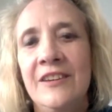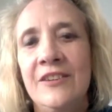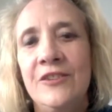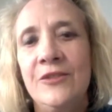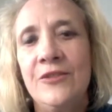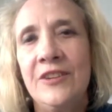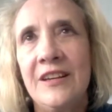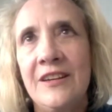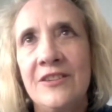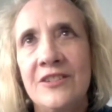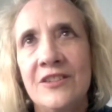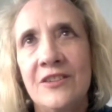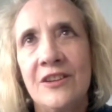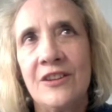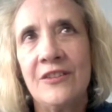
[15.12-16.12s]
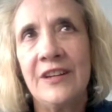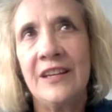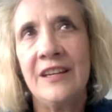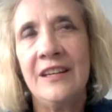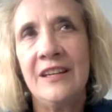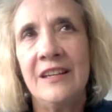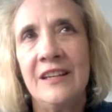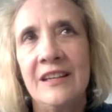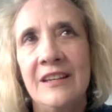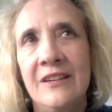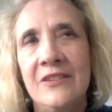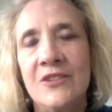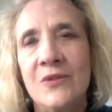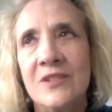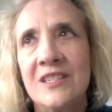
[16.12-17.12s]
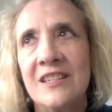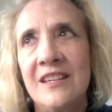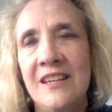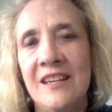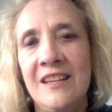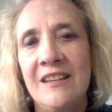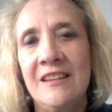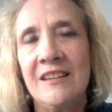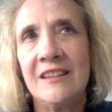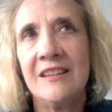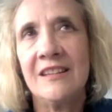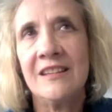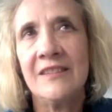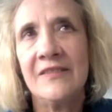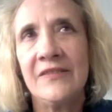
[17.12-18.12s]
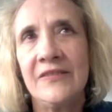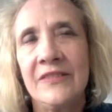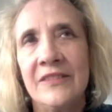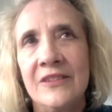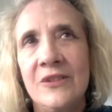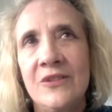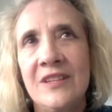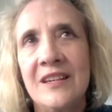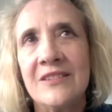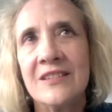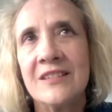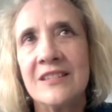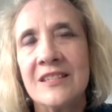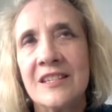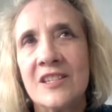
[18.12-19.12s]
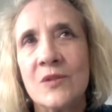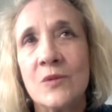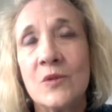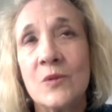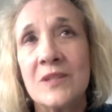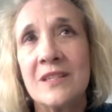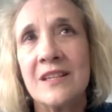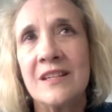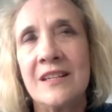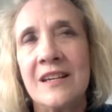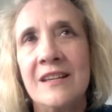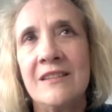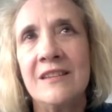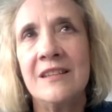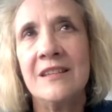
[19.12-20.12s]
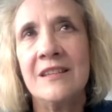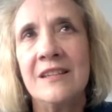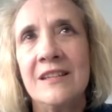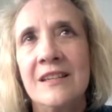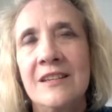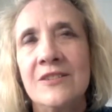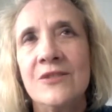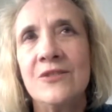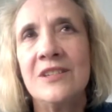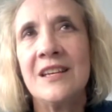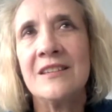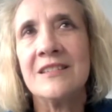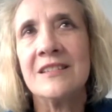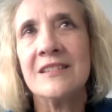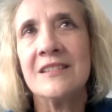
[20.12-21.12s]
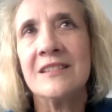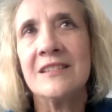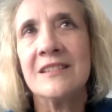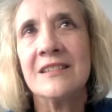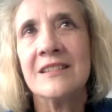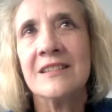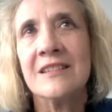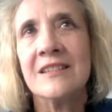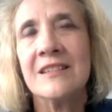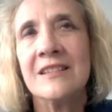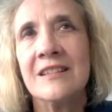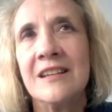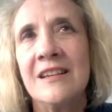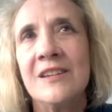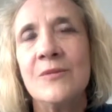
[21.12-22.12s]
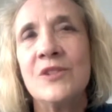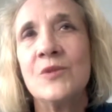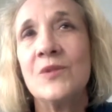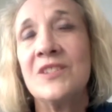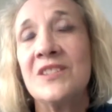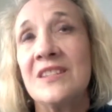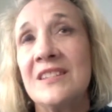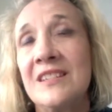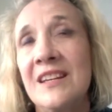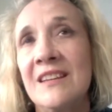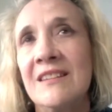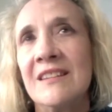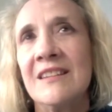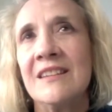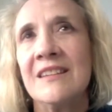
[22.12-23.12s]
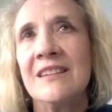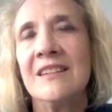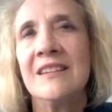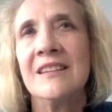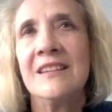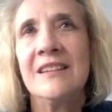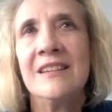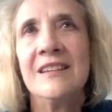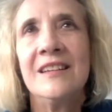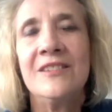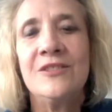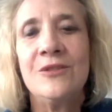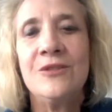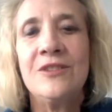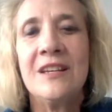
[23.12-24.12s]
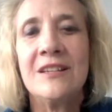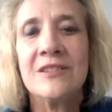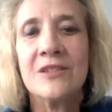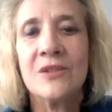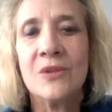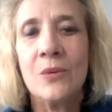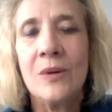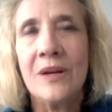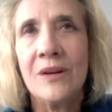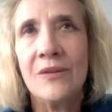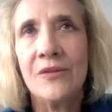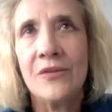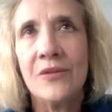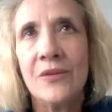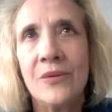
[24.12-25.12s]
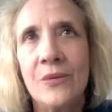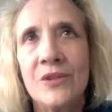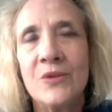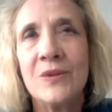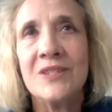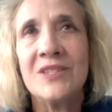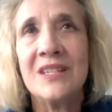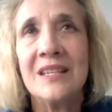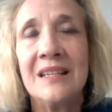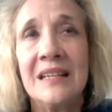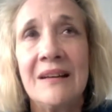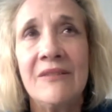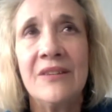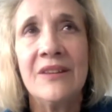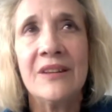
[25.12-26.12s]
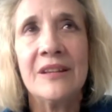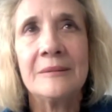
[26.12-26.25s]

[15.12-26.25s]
2003, which was the 8th, 2006, which was the 9th, 2009, which was the 10th, and 2012, which was the 11th.